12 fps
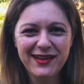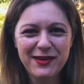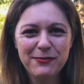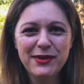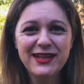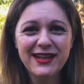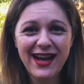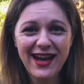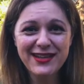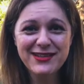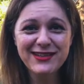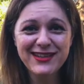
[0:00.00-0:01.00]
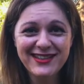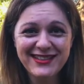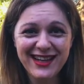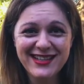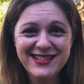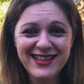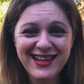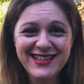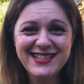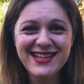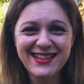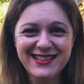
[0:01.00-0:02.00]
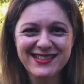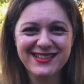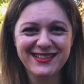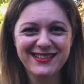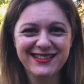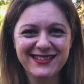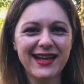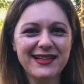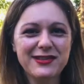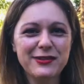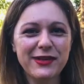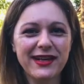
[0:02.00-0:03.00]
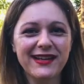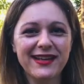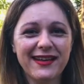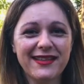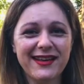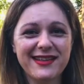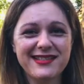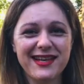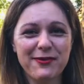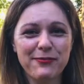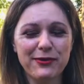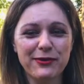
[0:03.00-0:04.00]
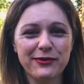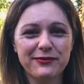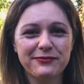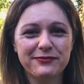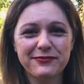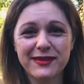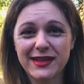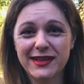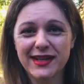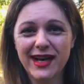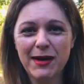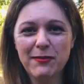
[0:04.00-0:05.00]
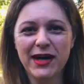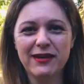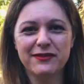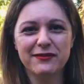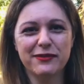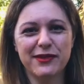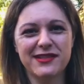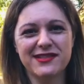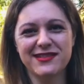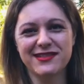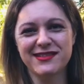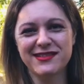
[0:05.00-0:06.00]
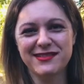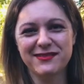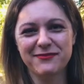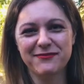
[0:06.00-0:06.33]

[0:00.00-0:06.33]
but it actually does exist. Let's look at another example. Karma, for instance.